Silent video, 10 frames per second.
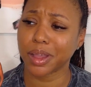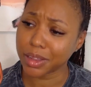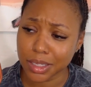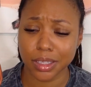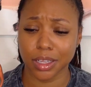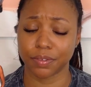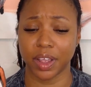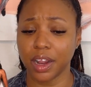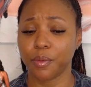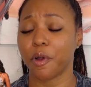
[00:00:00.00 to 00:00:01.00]
If they
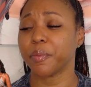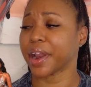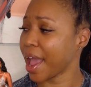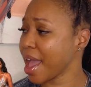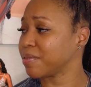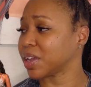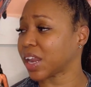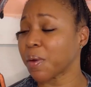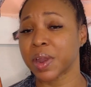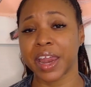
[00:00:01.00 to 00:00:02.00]
didn't want me to have it,
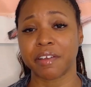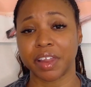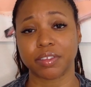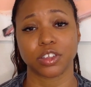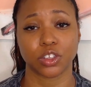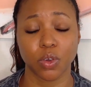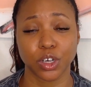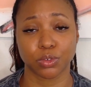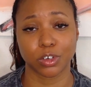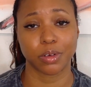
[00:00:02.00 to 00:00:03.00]
they wouldn't have left the
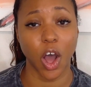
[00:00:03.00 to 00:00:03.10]
storage room